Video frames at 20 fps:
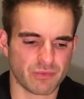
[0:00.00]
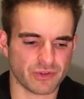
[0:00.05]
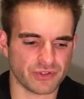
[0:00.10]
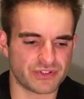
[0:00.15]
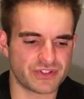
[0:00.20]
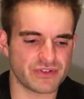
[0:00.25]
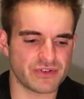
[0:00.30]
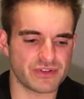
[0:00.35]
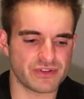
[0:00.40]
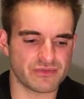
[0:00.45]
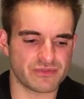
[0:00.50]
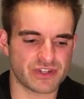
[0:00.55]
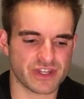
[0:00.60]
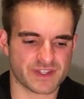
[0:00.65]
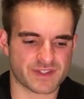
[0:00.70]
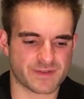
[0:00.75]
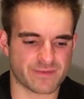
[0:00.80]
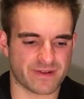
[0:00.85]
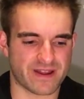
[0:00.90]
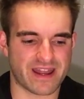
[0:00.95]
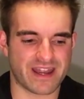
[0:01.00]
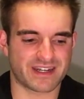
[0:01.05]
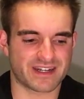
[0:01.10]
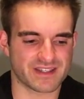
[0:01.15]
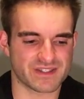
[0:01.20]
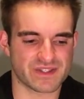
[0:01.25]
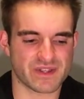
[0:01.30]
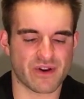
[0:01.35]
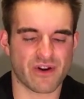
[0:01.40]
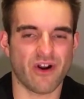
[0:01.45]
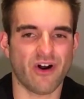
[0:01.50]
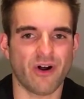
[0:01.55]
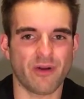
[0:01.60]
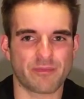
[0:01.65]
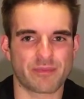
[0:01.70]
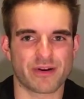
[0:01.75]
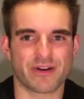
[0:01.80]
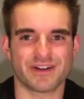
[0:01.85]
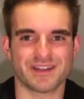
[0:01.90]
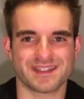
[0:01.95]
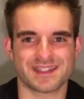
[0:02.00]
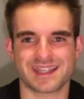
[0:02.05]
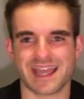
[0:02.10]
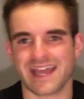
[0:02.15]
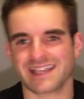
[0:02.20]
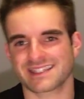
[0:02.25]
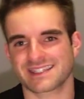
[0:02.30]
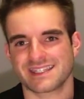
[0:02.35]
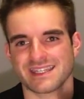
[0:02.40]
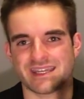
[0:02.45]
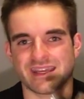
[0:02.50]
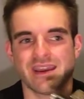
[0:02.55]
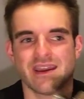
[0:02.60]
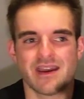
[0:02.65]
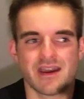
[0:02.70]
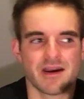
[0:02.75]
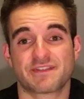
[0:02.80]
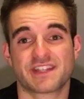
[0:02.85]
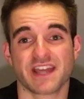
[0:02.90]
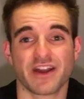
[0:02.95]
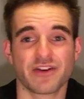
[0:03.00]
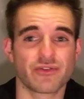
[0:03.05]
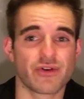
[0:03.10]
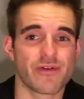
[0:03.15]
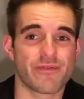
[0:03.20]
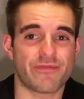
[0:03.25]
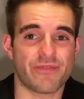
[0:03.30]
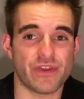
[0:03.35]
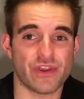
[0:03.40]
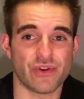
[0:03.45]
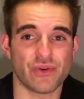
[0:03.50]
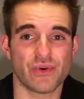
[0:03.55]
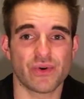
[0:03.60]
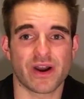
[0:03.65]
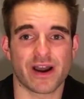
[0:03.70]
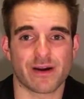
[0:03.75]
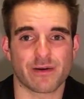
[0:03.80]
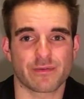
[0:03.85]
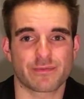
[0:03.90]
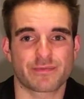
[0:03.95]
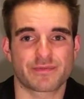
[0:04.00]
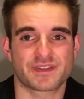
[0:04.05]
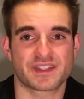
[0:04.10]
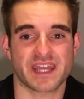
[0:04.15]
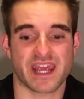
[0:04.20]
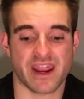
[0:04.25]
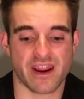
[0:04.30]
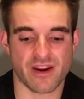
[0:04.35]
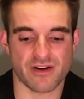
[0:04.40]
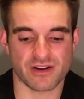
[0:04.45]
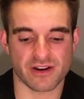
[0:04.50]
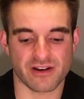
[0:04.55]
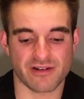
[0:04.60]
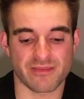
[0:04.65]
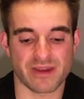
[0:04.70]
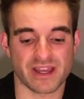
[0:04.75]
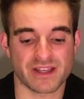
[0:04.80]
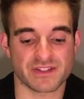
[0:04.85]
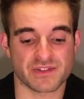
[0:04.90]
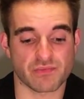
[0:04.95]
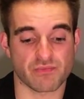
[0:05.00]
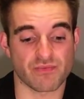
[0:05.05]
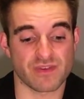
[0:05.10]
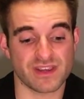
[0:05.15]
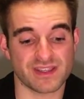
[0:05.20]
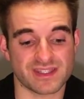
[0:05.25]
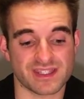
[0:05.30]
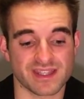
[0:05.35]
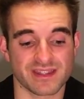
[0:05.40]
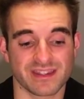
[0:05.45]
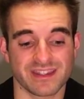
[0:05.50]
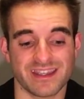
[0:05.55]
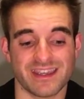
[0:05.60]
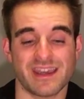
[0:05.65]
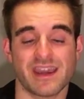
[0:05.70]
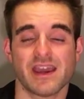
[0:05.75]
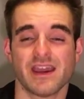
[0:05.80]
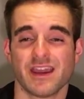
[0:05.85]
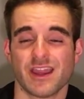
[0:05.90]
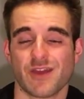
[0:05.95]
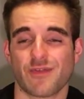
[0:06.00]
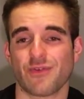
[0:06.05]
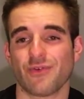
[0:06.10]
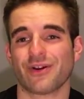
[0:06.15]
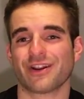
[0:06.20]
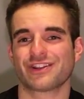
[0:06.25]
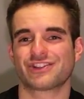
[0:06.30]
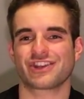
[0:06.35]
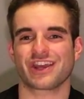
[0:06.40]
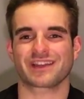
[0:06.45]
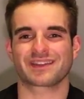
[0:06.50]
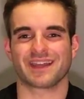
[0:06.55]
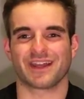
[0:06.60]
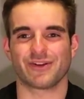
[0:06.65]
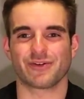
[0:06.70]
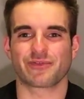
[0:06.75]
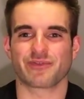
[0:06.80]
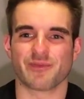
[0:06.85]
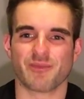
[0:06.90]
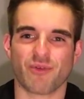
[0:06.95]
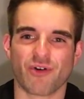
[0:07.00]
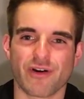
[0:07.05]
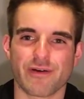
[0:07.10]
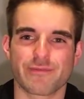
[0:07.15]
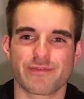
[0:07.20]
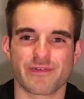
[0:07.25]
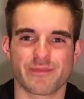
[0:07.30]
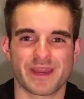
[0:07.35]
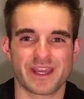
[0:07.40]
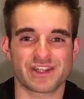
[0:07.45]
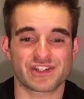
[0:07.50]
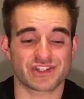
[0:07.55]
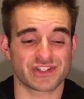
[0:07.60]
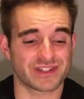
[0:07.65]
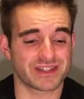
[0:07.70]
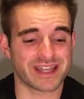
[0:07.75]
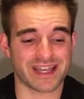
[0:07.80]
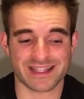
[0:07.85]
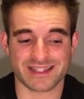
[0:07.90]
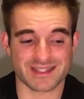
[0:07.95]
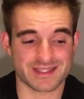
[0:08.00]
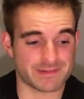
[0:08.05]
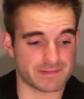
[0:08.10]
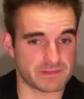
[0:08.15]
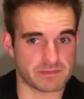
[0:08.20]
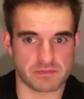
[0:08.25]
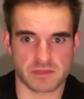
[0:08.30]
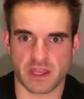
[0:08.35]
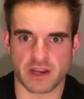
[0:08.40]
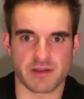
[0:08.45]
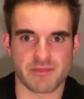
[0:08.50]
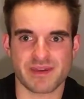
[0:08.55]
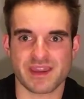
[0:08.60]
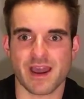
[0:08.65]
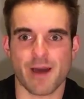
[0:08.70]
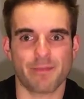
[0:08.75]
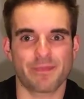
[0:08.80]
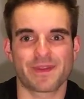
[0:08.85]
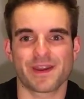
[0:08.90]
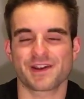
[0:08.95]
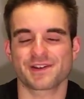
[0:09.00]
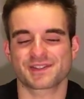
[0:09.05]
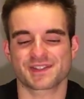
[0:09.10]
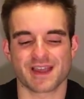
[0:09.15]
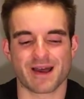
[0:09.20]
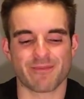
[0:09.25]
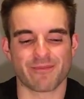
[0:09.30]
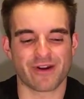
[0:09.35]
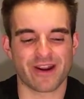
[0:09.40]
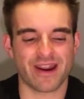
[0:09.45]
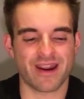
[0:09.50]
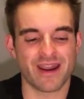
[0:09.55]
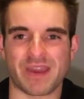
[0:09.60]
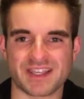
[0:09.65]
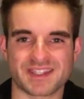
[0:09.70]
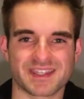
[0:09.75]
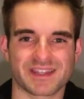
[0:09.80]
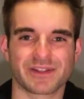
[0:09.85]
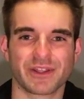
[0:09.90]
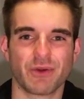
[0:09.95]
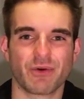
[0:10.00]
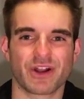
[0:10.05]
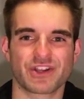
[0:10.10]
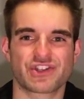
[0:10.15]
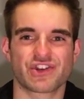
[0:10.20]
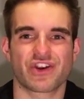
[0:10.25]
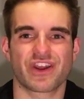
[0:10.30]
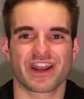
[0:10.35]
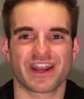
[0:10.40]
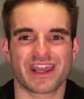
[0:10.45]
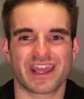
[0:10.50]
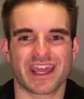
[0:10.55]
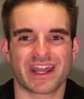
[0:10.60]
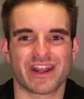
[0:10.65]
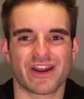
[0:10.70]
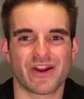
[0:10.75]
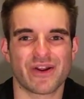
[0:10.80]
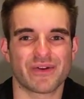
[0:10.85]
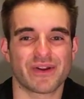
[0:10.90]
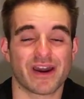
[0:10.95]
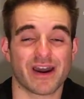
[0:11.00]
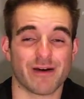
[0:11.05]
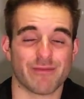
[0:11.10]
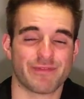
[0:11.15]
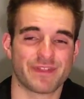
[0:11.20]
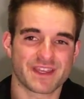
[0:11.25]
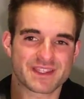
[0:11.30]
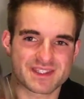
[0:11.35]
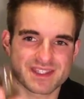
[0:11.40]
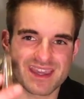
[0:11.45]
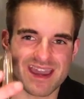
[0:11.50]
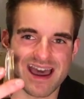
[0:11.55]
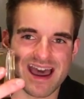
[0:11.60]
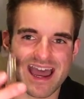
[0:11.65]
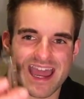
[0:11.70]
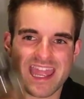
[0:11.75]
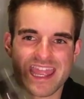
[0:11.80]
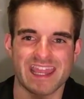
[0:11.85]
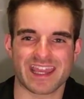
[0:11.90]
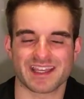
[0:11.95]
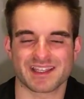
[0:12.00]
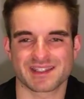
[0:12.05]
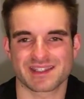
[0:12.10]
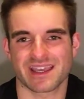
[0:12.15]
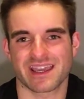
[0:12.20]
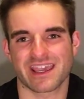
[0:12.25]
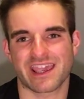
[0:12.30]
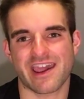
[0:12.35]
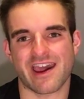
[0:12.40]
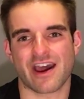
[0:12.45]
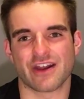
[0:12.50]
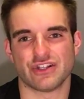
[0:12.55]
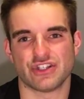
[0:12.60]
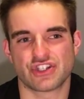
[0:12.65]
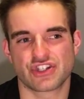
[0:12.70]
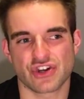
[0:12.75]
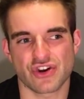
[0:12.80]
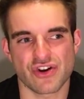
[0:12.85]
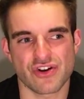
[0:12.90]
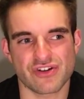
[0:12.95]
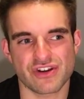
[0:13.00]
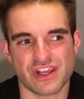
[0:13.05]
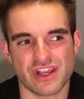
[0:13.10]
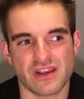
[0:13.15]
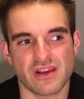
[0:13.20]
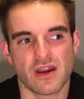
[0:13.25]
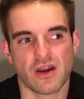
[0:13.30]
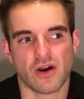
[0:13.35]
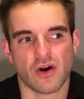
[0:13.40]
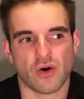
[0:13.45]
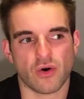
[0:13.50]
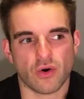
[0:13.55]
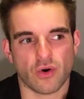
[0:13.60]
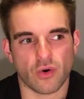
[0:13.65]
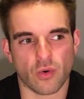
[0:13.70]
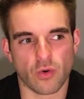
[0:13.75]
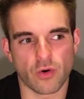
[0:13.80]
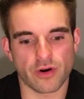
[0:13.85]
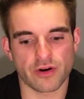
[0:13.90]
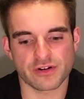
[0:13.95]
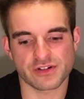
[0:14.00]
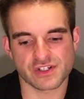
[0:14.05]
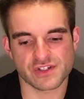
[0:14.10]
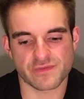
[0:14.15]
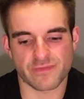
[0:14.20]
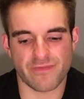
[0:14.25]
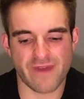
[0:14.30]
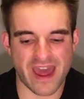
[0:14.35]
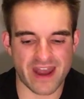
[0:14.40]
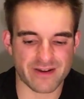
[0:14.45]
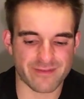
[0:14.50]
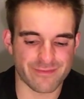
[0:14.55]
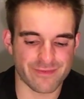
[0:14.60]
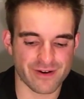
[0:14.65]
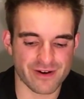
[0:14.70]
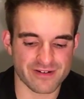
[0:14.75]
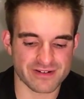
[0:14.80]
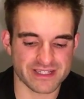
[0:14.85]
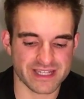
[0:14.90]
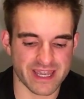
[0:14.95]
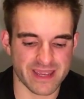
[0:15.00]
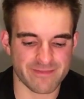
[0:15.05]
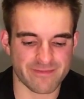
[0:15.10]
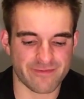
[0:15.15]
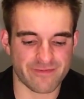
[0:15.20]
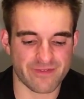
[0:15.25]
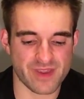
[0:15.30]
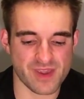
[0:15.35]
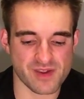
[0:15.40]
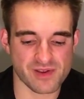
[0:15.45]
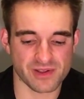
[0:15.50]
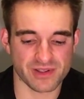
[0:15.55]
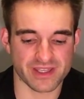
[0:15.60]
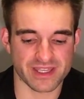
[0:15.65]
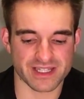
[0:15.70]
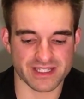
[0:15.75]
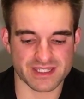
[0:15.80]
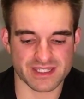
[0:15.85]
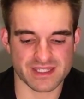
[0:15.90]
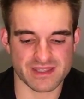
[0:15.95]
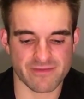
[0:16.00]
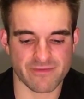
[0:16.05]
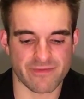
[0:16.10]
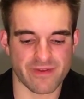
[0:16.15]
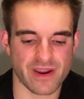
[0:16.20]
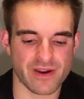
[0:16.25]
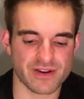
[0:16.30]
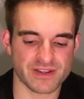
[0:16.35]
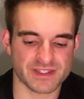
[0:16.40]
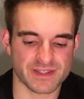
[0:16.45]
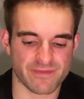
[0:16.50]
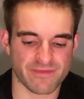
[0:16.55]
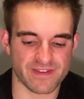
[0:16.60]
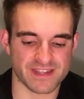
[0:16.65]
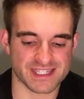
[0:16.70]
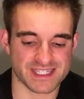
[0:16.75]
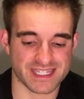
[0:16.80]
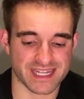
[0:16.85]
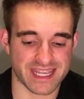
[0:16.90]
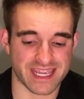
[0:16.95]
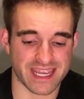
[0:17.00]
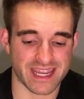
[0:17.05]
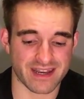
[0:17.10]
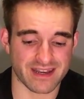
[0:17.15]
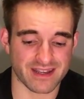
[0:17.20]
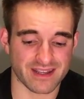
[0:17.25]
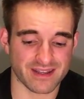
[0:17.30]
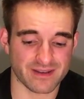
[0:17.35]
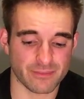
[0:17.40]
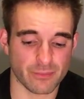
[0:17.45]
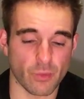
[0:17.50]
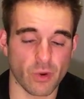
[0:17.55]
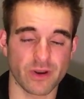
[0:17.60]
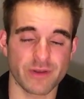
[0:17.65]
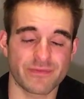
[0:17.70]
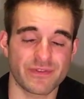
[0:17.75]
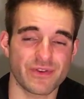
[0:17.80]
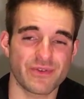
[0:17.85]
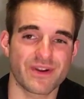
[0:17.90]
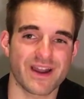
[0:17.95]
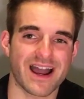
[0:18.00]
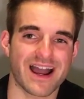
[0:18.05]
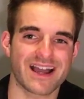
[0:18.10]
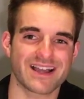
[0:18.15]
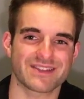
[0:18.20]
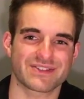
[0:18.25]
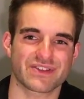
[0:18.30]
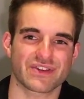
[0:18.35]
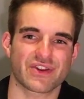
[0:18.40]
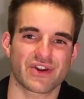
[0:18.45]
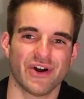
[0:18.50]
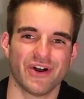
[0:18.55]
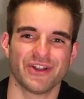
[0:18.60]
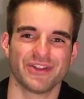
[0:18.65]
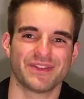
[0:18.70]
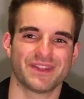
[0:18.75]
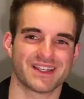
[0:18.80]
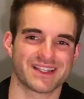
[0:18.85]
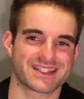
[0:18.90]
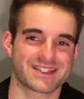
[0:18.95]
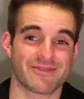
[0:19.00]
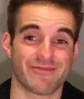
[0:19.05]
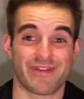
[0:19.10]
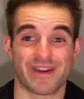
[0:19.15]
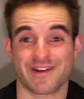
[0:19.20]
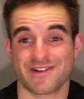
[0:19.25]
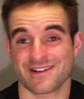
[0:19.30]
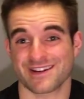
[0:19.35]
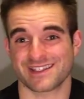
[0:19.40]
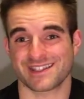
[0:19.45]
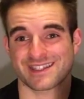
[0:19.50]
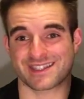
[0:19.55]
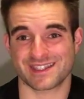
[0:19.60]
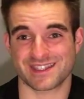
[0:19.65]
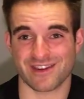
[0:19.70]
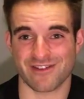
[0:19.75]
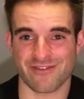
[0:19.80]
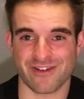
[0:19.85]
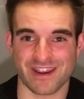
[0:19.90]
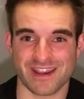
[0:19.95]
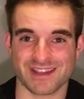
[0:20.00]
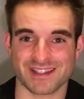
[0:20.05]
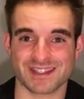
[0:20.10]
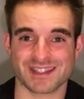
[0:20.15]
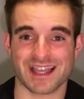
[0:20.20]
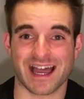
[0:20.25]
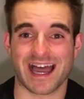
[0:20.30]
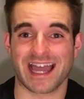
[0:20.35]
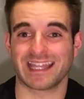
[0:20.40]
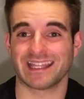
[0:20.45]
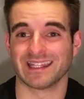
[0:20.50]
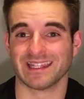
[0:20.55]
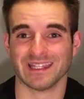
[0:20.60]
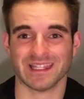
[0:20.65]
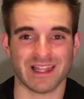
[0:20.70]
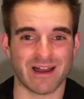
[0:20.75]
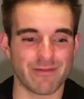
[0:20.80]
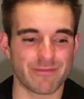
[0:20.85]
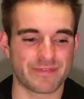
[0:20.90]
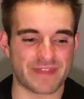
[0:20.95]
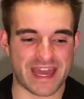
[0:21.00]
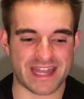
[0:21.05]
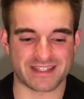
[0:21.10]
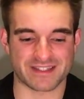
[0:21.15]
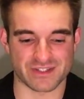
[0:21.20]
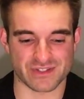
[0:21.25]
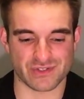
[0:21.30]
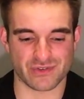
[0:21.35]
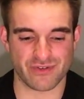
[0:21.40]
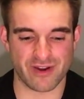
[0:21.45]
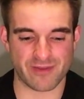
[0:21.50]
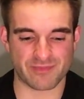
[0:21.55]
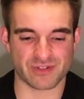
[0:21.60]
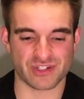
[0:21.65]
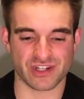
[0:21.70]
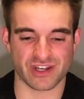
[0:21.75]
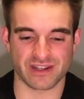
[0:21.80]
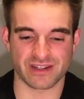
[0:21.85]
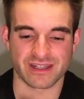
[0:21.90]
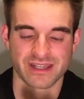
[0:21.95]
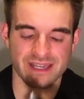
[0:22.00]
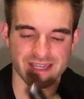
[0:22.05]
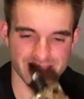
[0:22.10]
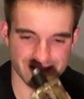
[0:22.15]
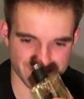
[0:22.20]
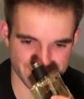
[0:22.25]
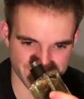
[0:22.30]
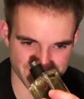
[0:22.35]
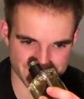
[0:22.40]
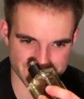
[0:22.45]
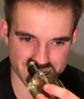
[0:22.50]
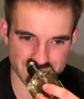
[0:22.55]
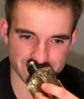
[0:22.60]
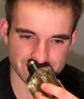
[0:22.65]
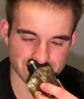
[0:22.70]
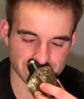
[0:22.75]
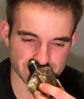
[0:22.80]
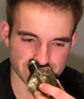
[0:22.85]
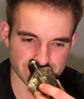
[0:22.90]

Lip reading: will do you just fine because they're all pretty zesty. I've done a review of Terre d'Hermès recently. If you want to check that out for more information, that's gonna be up there somewhere. Basically what you're gonna get out of this guy is like a dirty orange vetiver type feel. It's very sophisticated. One of you guys called this very serious. I love that description because